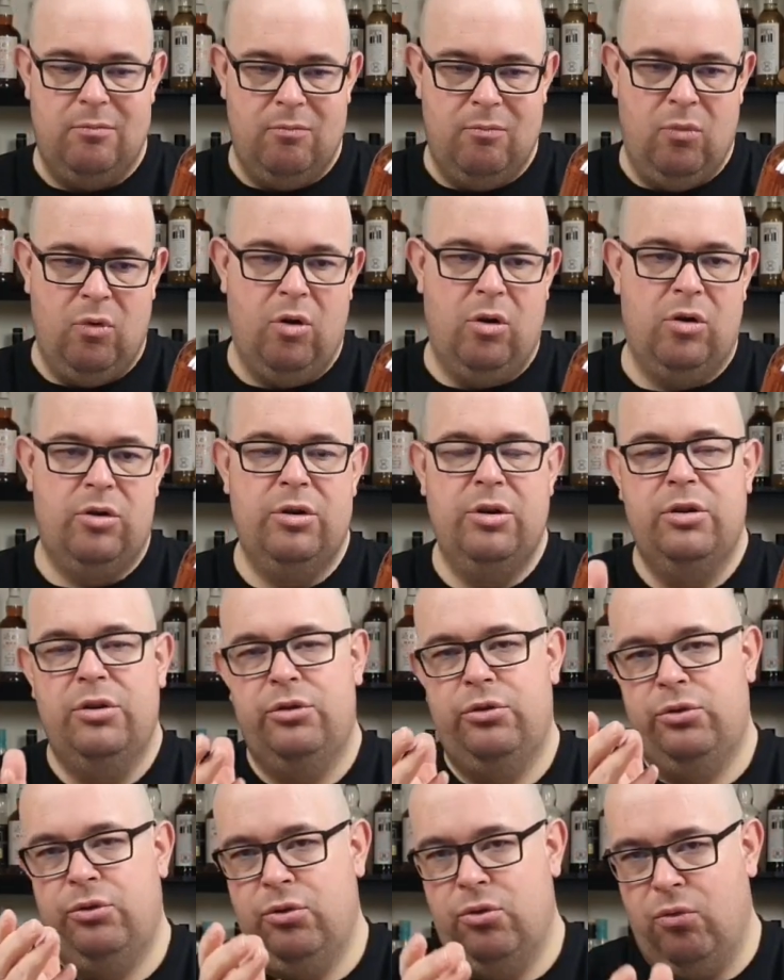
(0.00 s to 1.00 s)
more
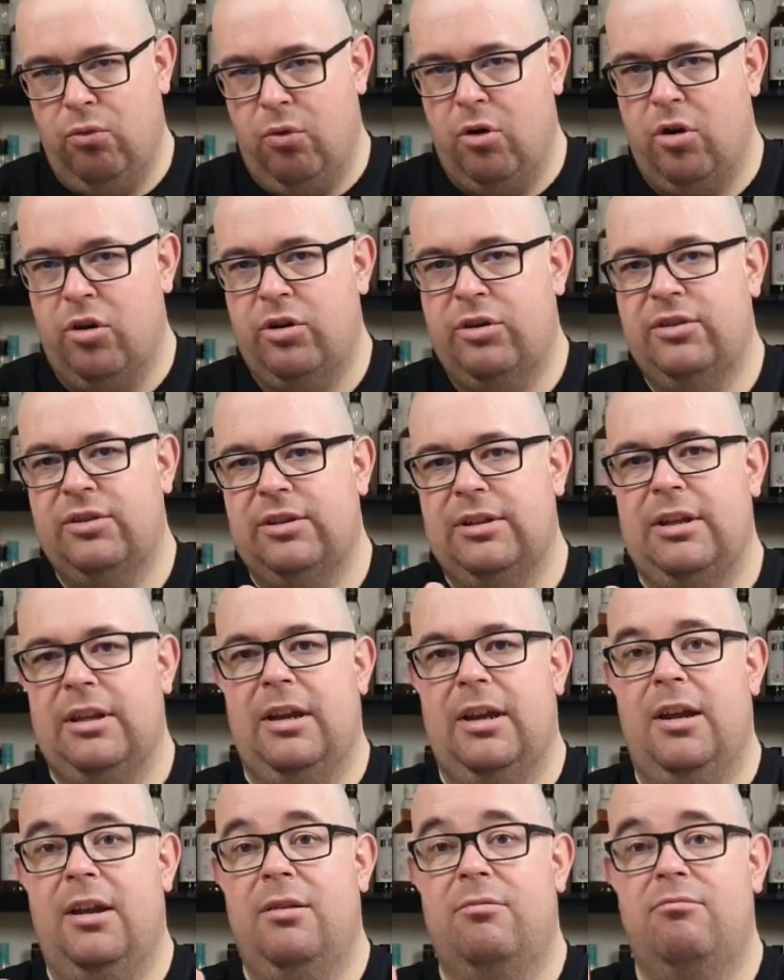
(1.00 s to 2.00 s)
towards
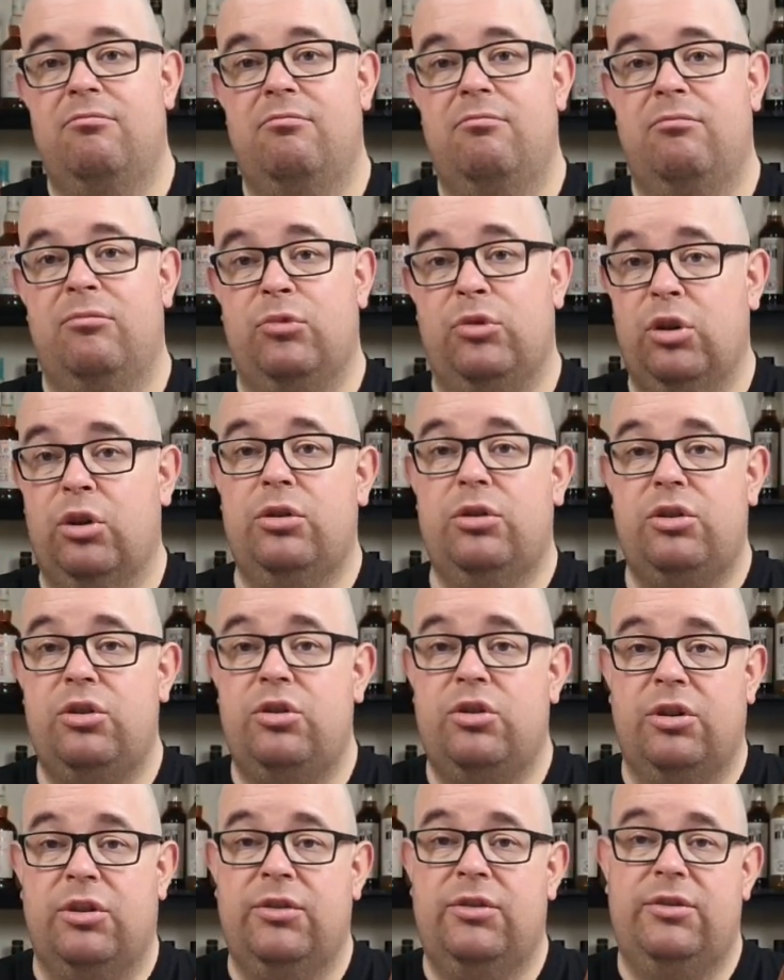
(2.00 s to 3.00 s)
the
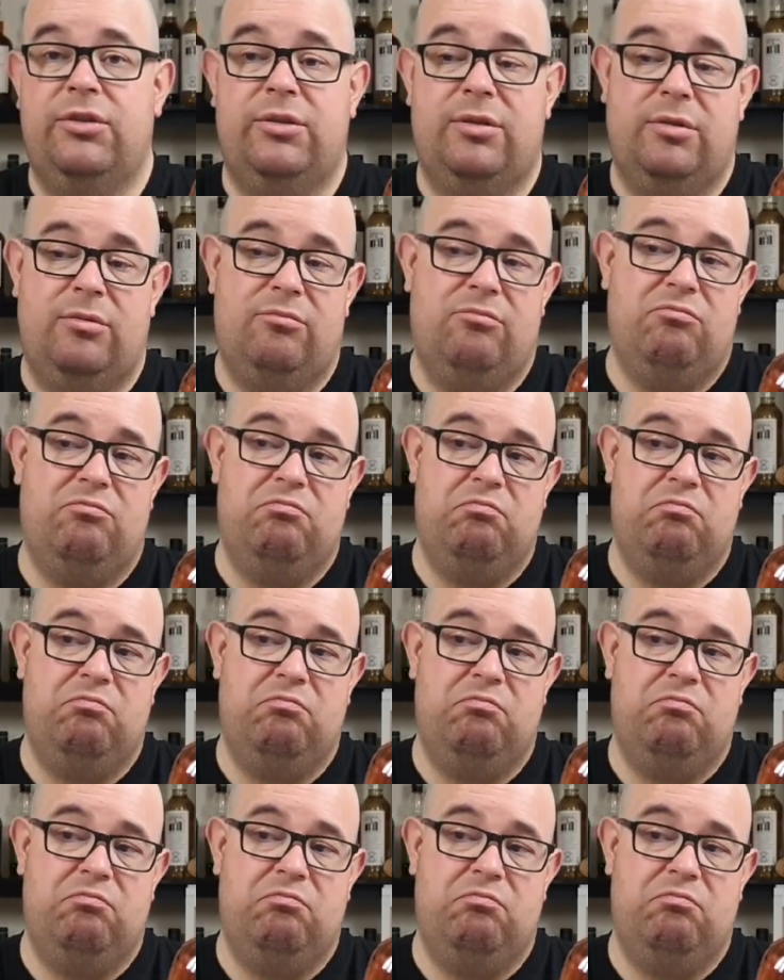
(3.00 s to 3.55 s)
not just